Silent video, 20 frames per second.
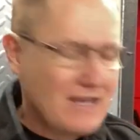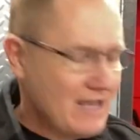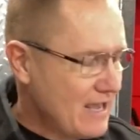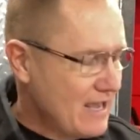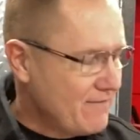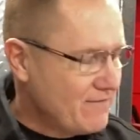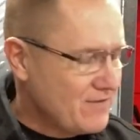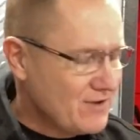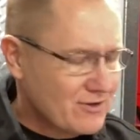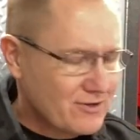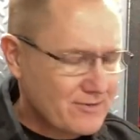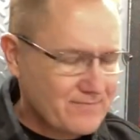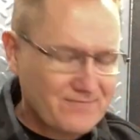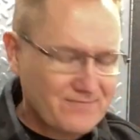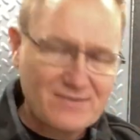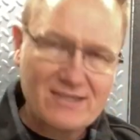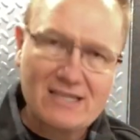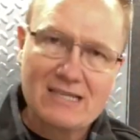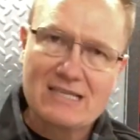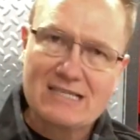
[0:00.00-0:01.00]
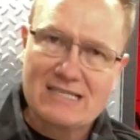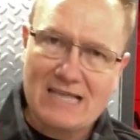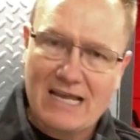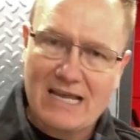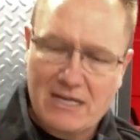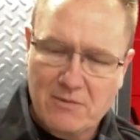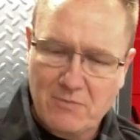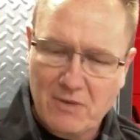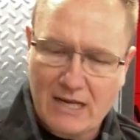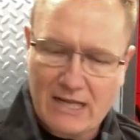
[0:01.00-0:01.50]
If you're tight
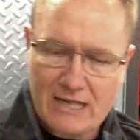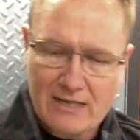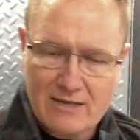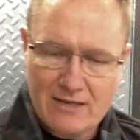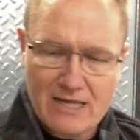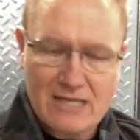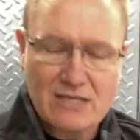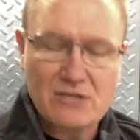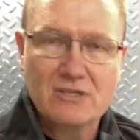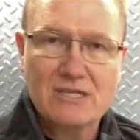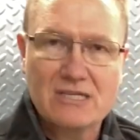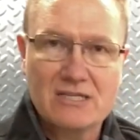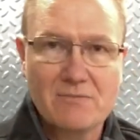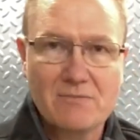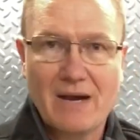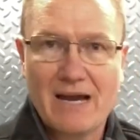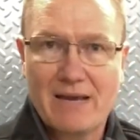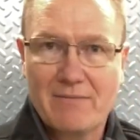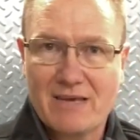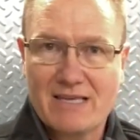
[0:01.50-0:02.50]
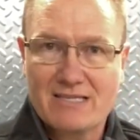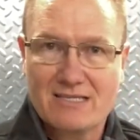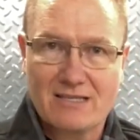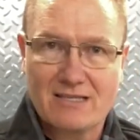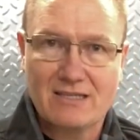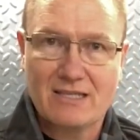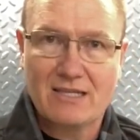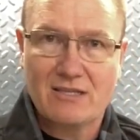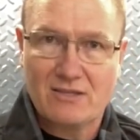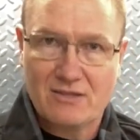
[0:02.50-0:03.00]
on money and you need to buy
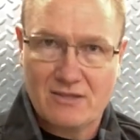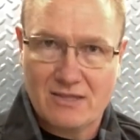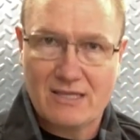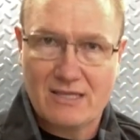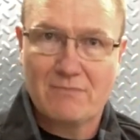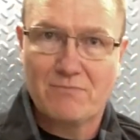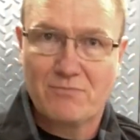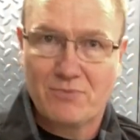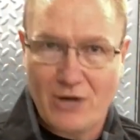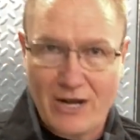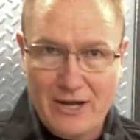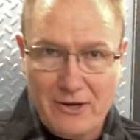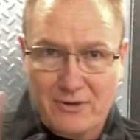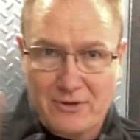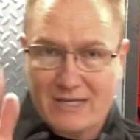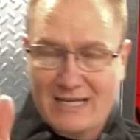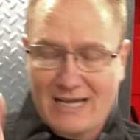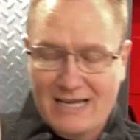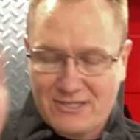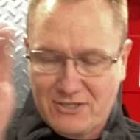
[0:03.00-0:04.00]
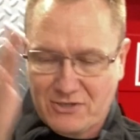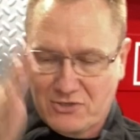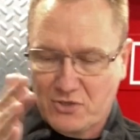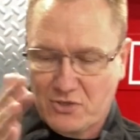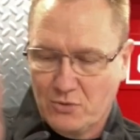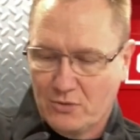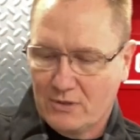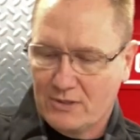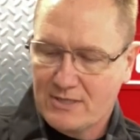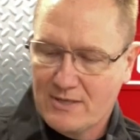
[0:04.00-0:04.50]
basically prioritize your
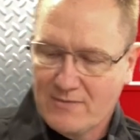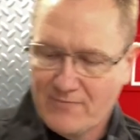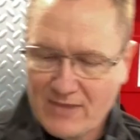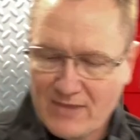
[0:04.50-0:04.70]
tools,